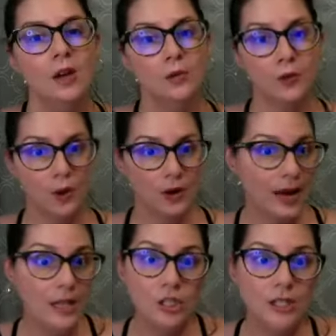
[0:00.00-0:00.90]
For
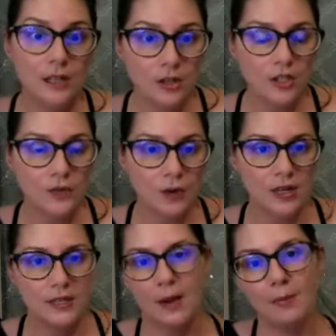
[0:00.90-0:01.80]
engineers, for
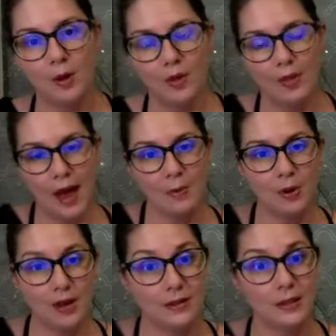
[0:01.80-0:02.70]
example, that
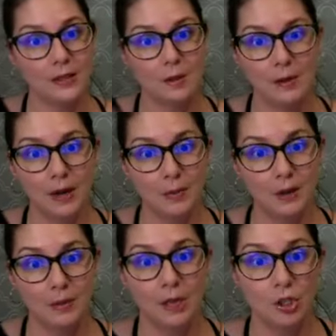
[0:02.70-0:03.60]
process might
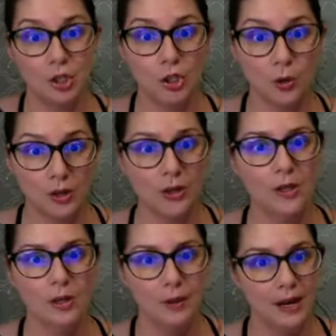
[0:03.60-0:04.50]
be much shorter.
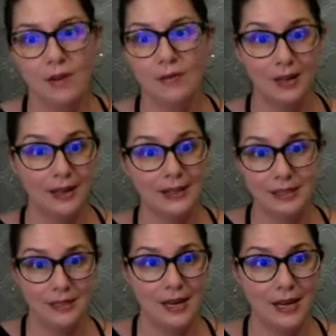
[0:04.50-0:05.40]
You might have
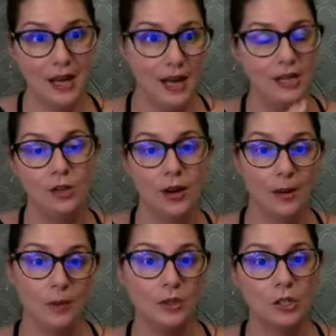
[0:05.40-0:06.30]
collected data and you're
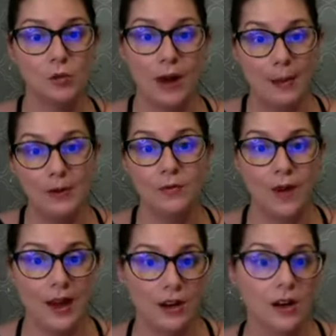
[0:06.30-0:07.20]
able to rapid
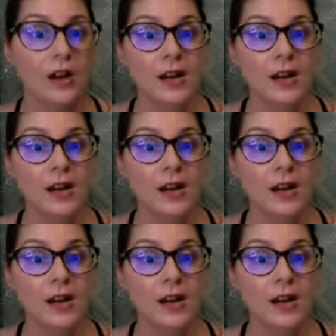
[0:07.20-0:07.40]
fire,